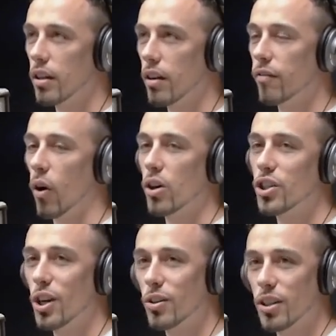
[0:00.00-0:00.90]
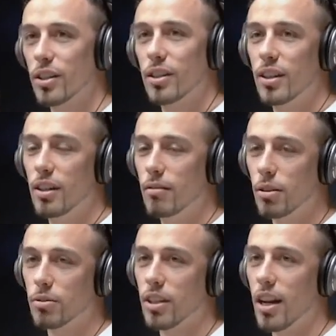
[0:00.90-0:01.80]
a fart joke,
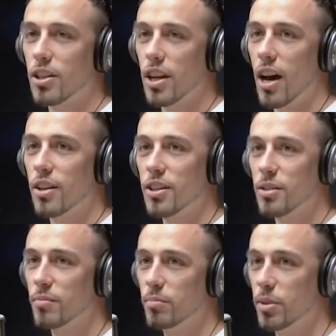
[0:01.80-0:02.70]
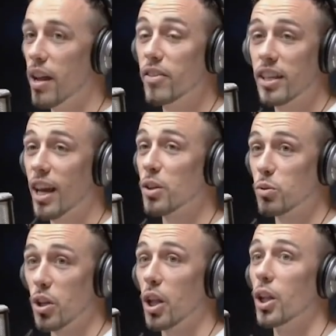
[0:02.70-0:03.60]
which hmm. was kind of childish. But everything
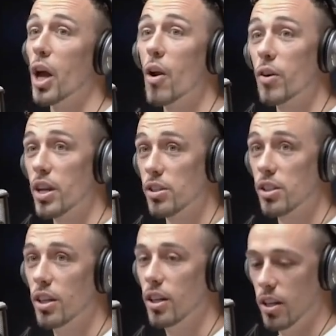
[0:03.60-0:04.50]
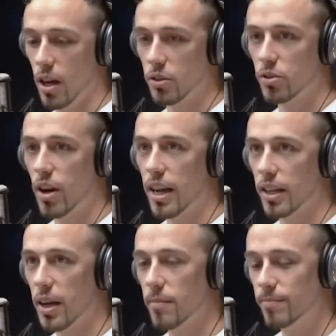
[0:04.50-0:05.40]
else was hilarious. I was
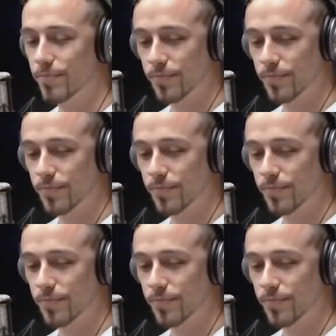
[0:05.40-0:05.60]
cracking up.